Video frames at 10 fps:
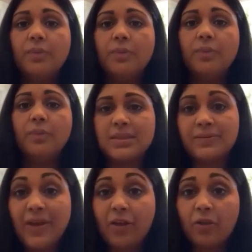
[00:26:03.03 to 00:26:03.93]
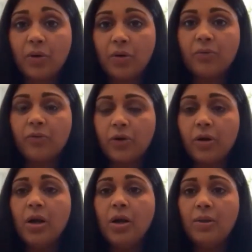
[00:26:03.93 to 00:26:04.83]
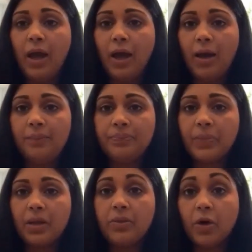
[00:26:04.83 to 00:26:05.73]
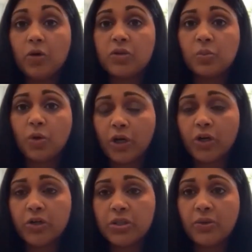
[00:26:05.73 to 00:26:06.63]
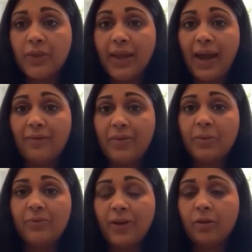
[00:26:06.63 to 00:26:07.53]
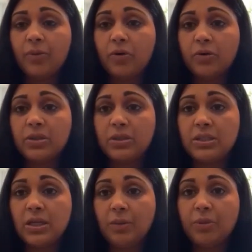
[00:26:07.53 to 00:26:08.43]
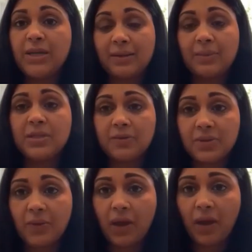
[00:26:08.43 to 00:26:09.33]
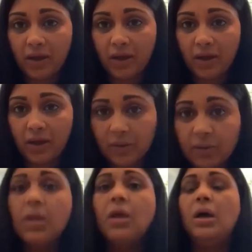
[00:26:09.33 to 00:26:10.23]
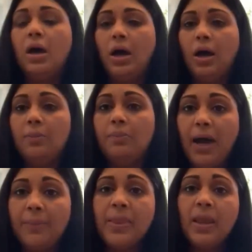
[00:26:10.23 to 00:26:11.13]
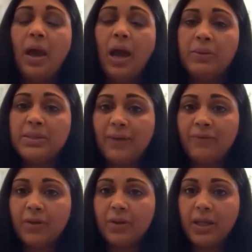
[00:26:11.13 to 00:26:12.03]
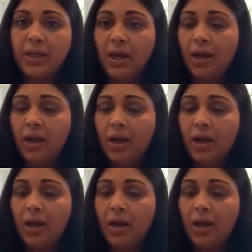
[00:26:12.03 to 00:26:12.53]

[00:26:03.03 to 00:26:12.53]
masks available for those workers so they have them available to protect themselves in the hospital. But I would definitely